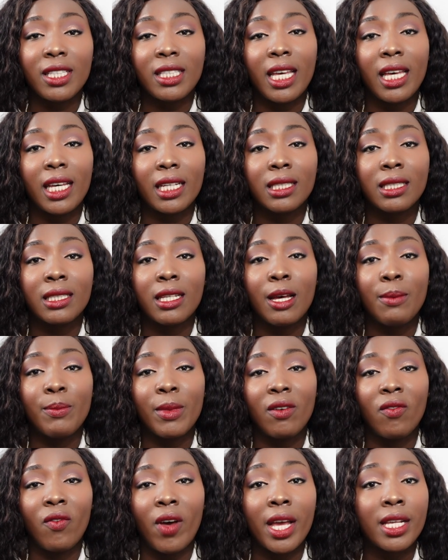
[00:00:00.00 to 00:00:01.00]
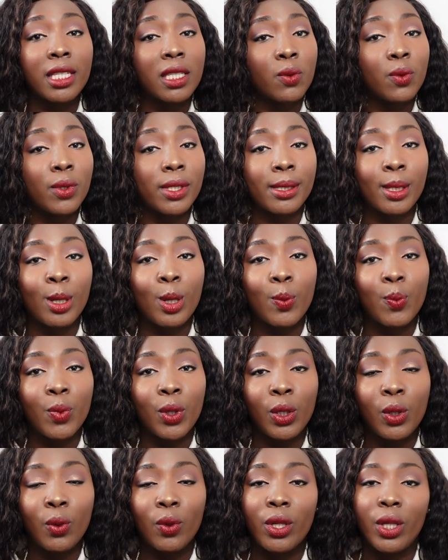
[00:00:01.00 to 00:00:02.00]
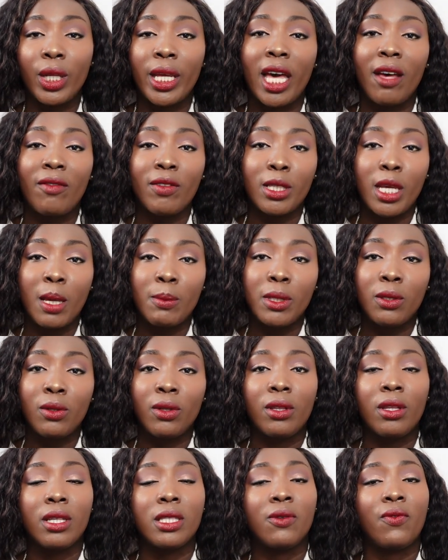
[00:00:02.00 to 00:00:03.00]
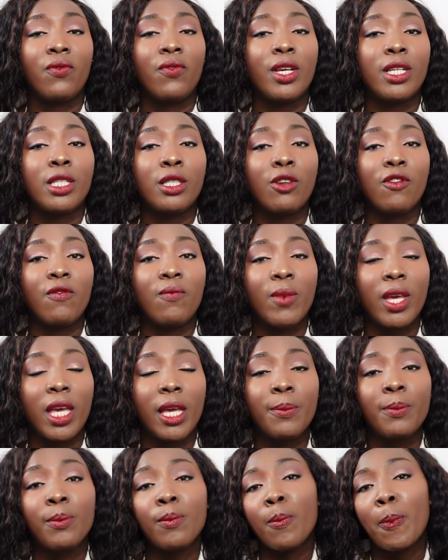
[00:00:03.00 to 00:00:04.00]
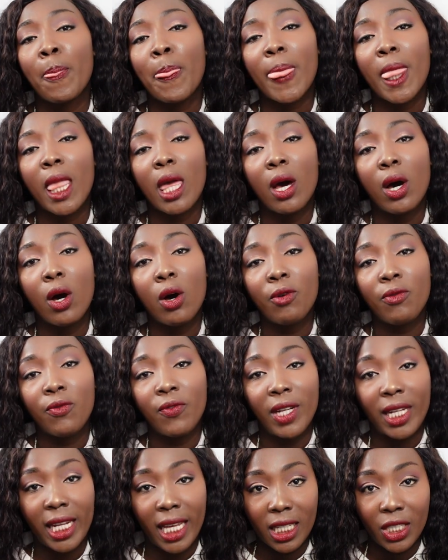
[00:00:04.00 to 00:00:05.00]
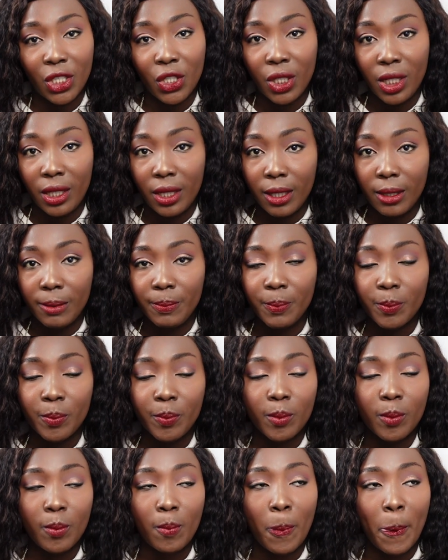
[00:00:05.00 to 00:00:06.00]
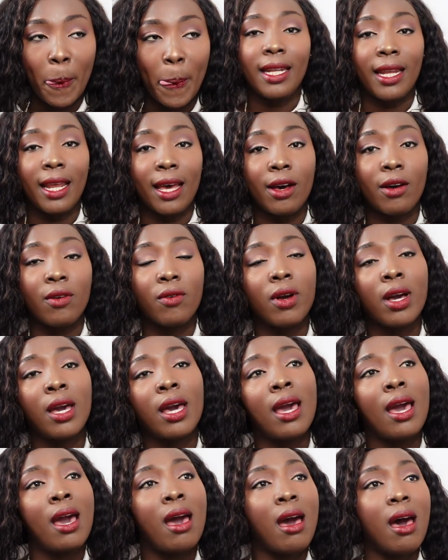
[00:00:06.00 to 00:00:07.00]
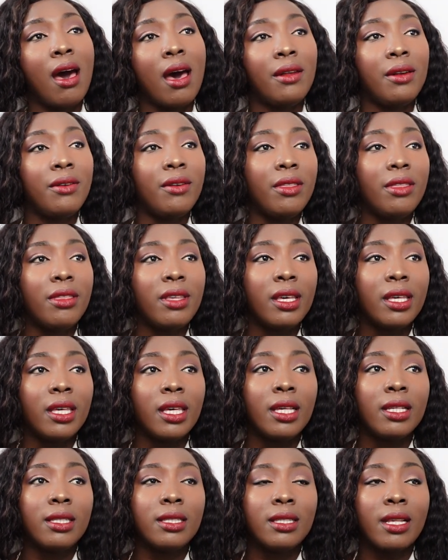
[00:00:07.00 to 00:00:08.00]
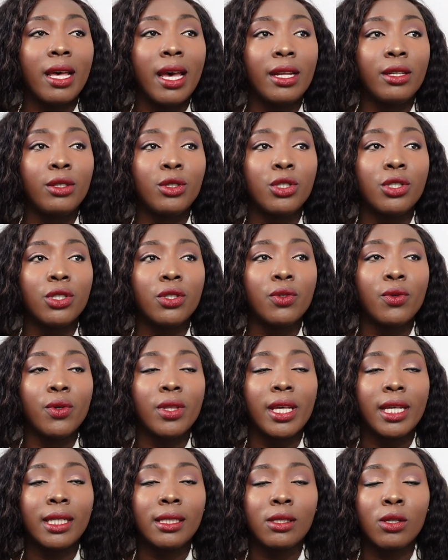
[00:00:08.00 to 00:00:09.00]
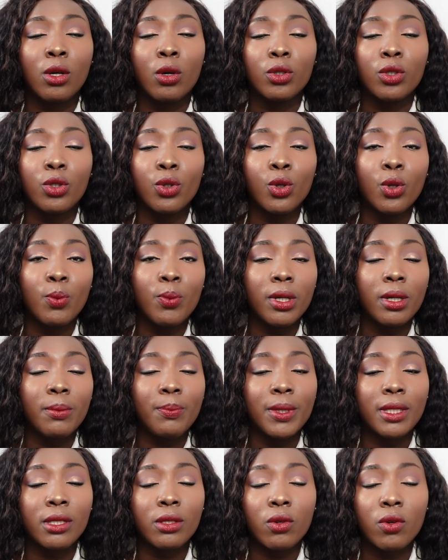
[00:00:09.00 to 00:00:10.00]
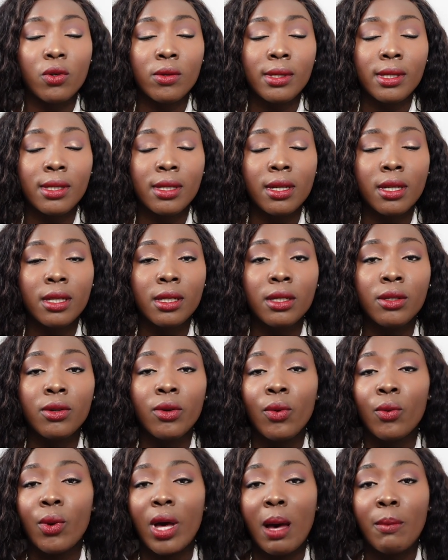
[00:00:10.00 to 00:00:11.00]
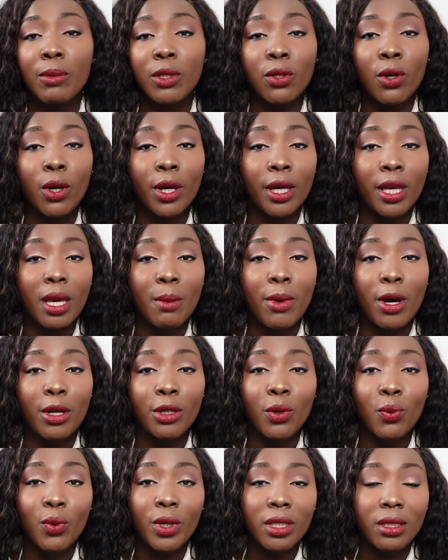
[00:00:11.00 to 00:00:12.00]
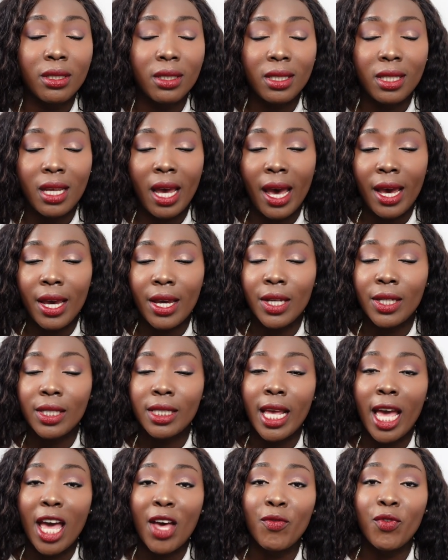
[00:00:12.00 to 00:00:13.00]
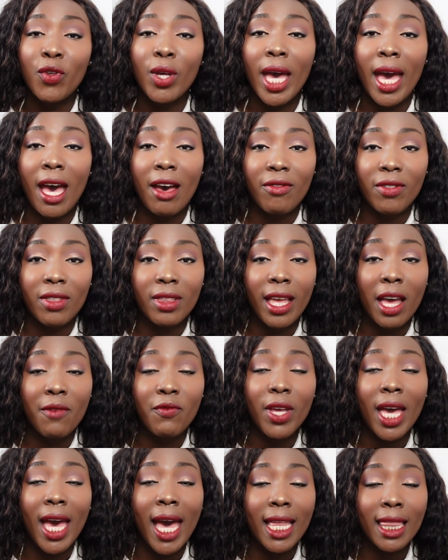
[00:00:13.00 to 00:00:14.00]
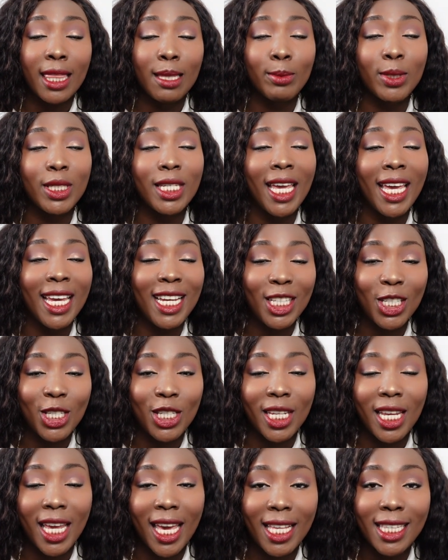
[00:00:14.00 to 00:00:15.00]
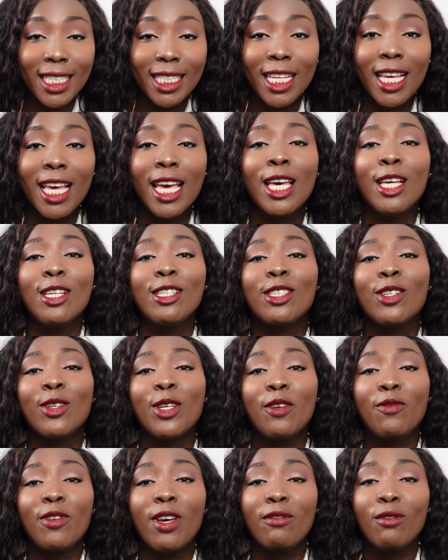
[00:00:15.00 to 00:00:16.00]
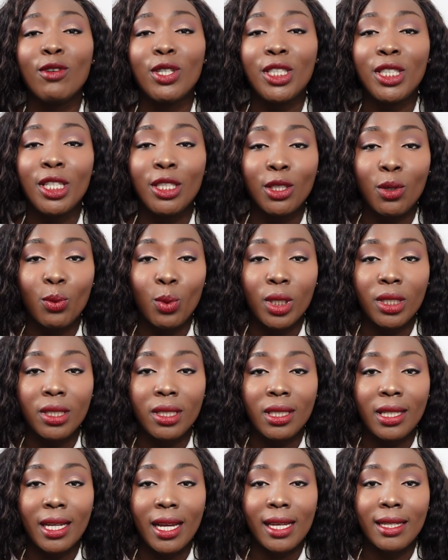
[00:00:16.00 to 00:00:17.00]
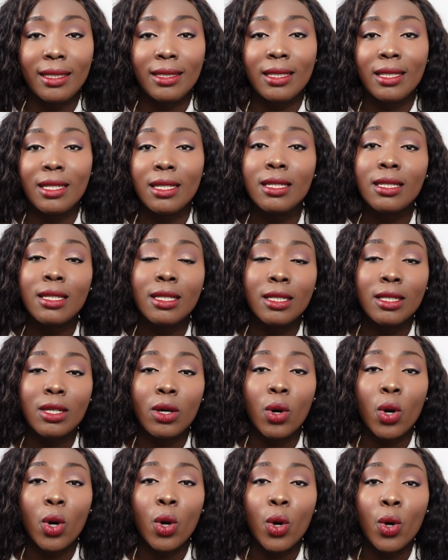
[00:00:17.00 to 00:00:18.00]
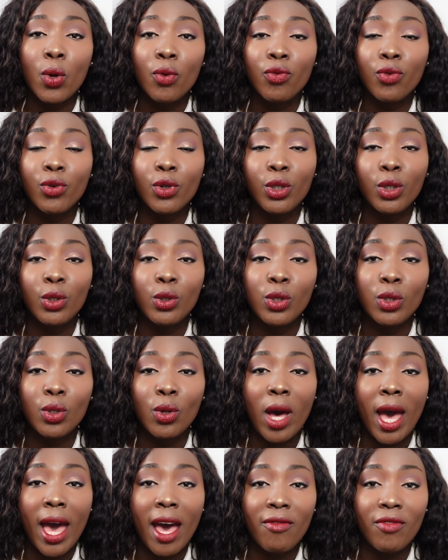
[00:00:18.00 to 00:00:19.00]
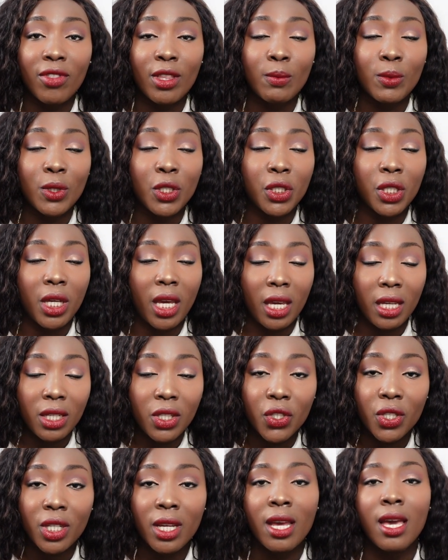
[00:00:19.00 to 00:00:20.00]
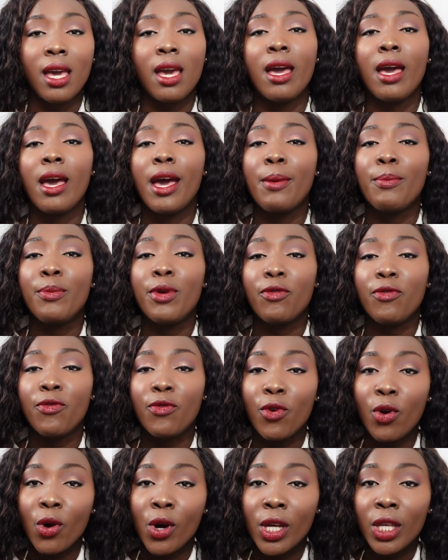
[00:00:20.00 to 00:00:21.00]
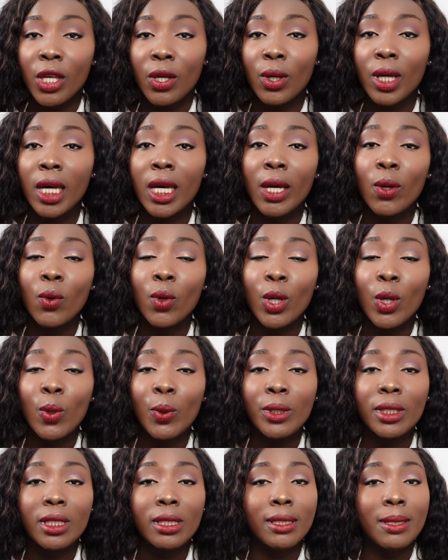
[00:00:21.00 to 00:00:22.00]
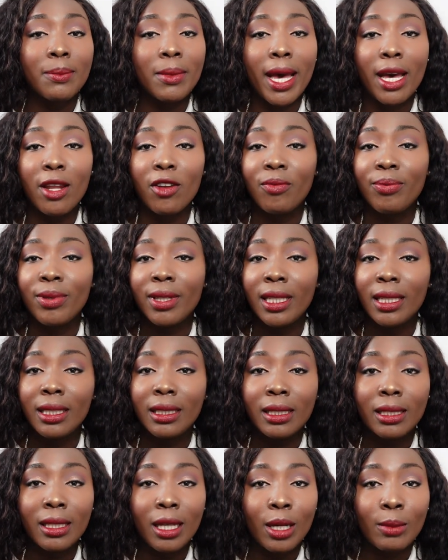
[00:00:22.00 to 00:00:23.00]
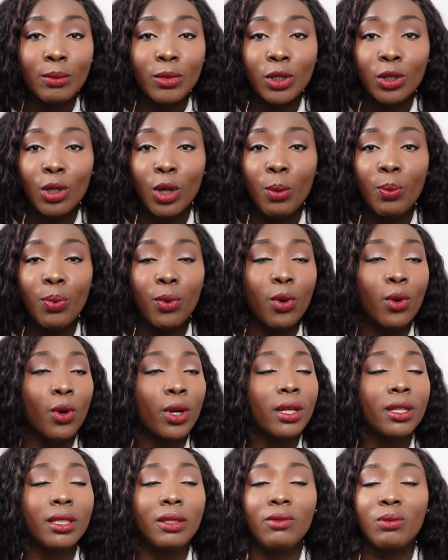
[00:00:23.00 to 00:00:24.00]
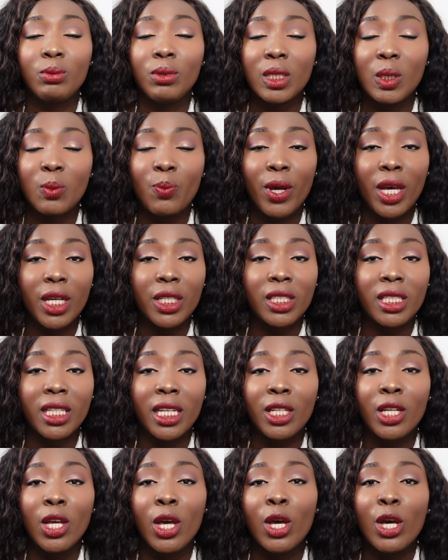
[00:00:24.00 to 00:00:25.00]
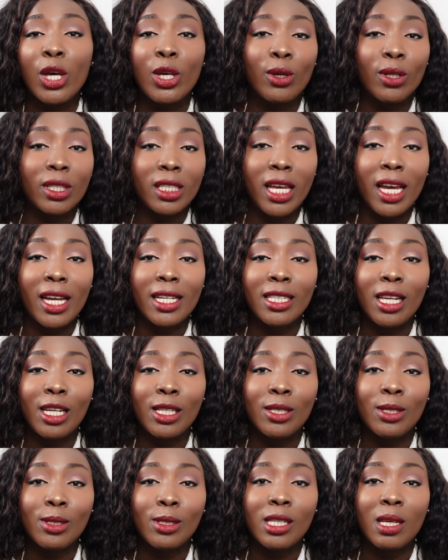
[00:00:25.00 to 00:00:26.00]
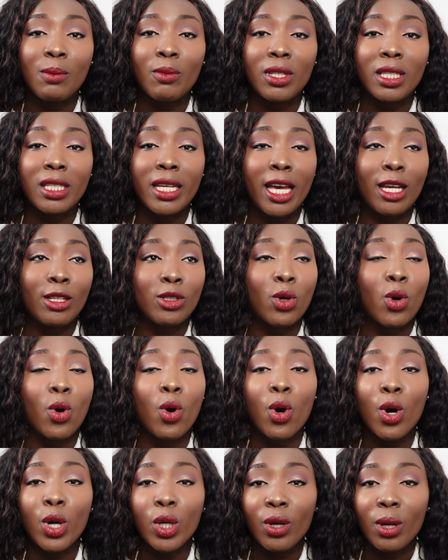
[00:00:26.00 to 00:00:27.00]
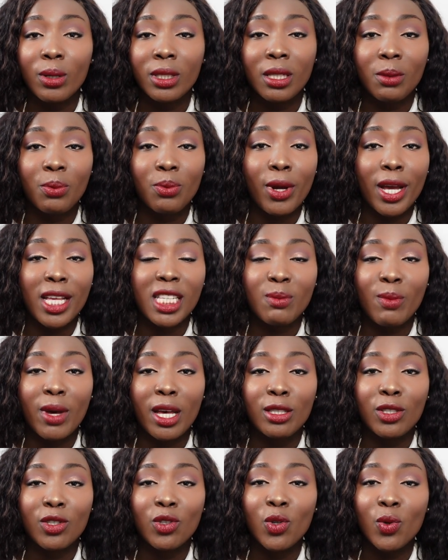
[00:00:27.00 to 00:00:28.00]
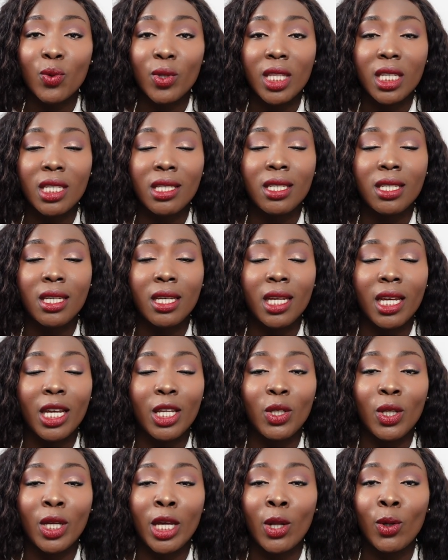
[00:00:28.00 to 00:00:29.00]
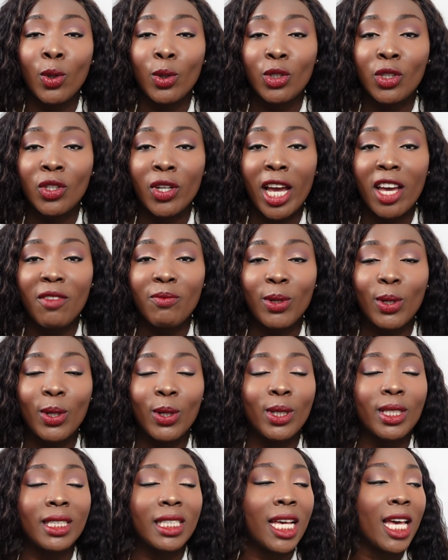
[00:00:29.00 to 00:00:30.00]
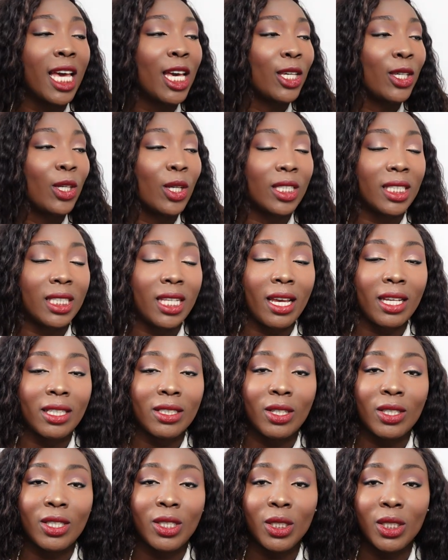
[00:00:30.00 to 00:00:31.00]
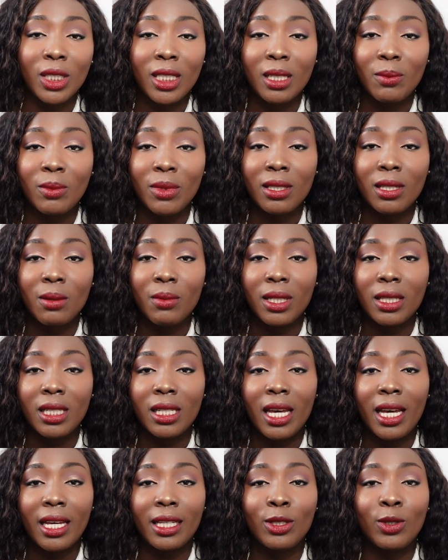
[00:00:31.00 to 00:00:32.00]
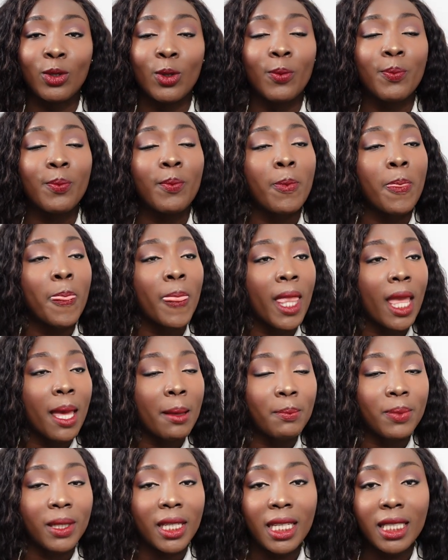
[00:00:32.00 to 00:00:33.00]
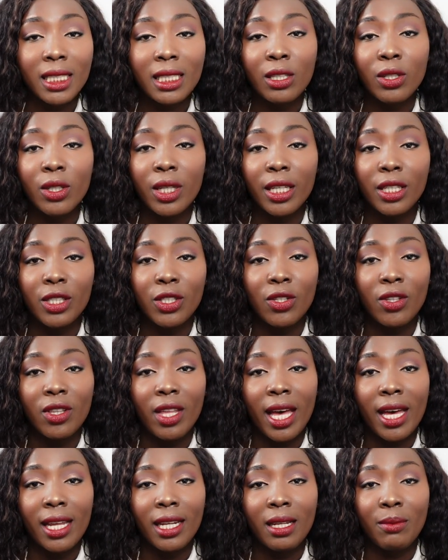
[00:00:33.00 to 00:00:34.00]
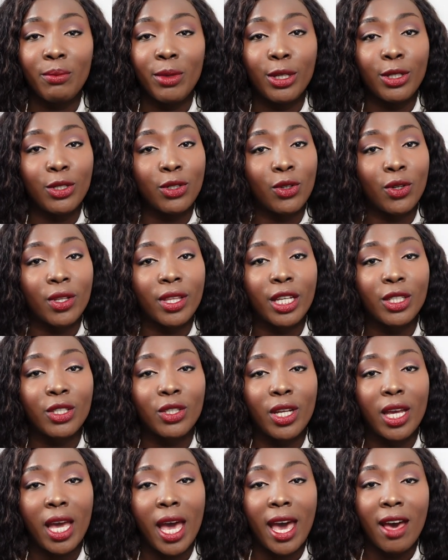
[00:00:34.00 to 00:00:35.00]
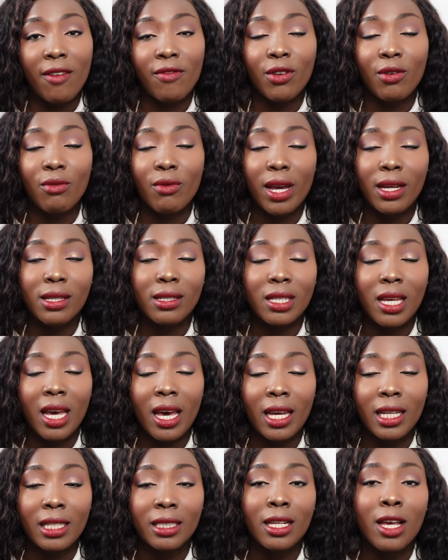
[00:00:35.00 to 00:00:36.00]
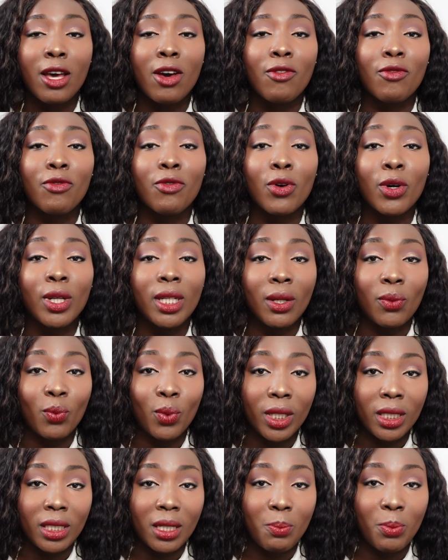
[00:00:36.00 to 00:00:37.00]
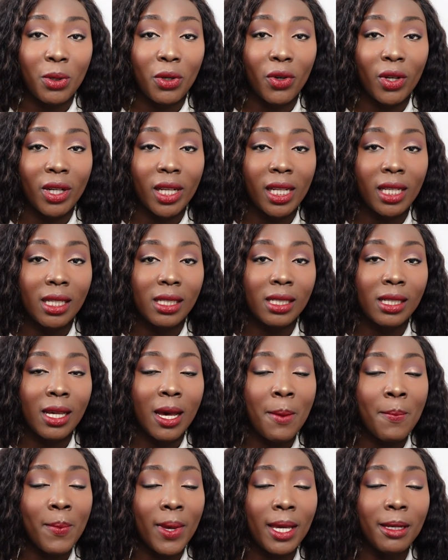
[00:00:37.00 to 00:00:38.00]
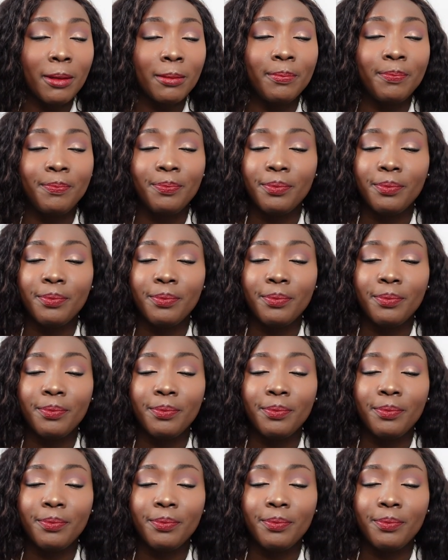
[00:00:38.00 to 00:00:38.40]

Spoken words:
a tax advisor who is helping you, then you have time until the 31st of May of next year. Now, another thing is that you should know that October bis Ostern, I'm talking about your winter tires. Have you had them changed yet? So if you have not changed your winter tires, this is a call for you to have them changed before you go into some kind of police stop or inspection and your tires are still summer tires, or you're surprised by snow this year and you cannot drive because your tires are still summer tires. So please look into that and make sure that you have the right tires for the winter period that is coming.